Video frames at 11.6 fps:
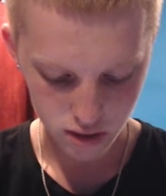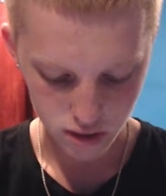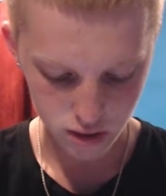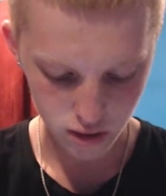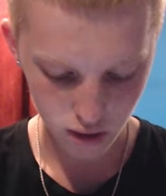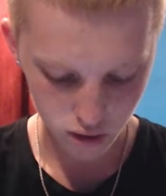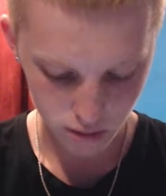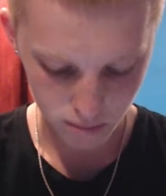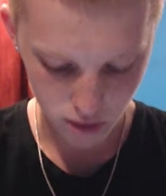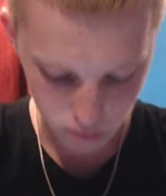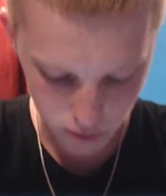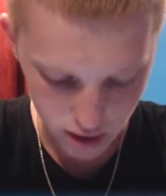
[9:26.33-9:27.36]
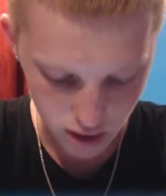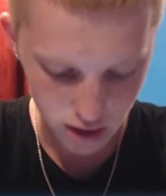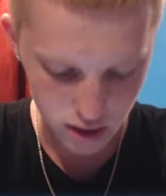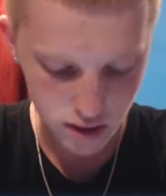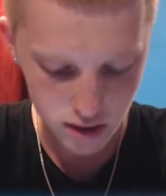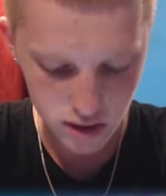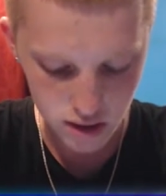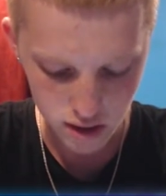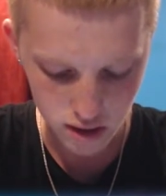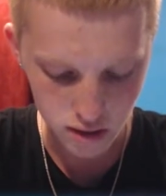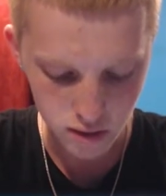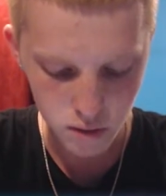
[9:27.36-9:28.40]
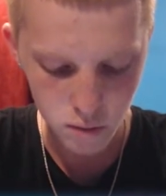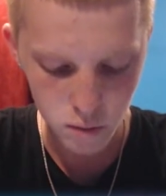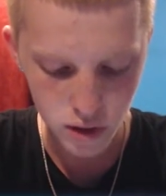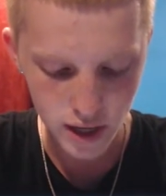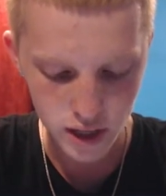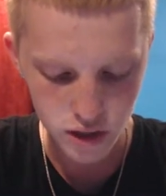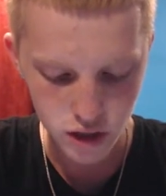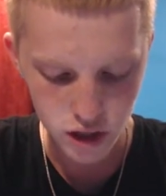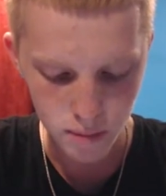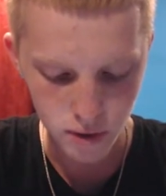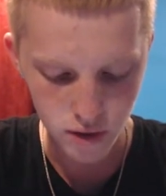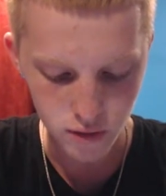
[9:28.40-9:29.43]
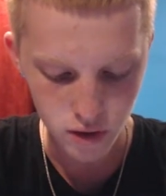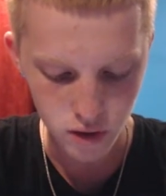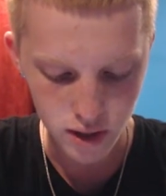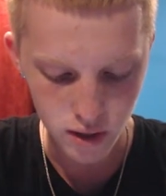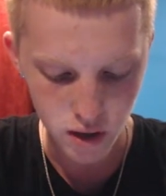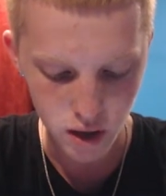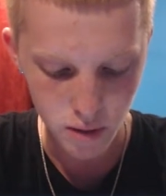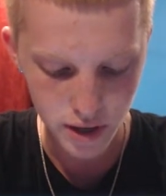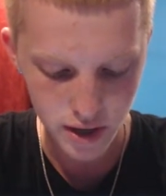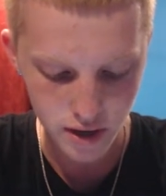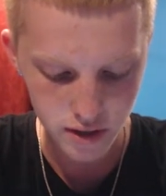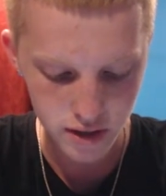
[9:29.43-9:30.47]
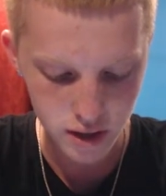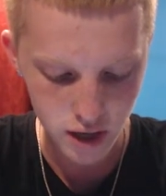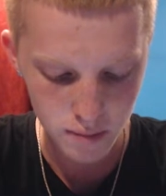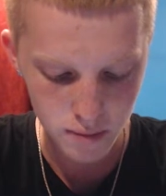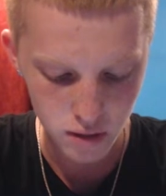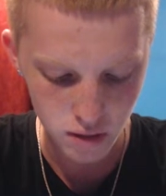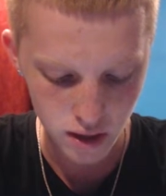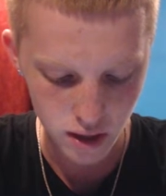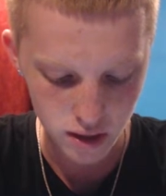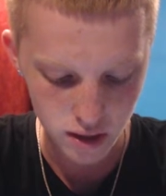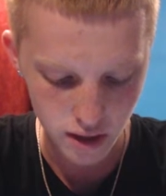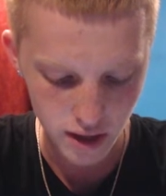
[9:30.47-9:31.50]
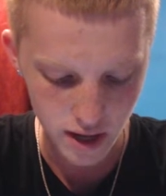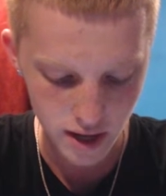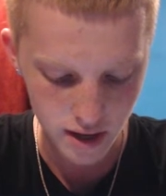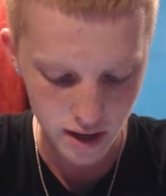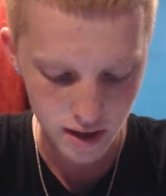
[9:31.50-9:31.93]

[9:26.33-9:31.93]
Slowly, but we are. So we're gonna actually drop our Inferno Tower up here this time so it locks onto that.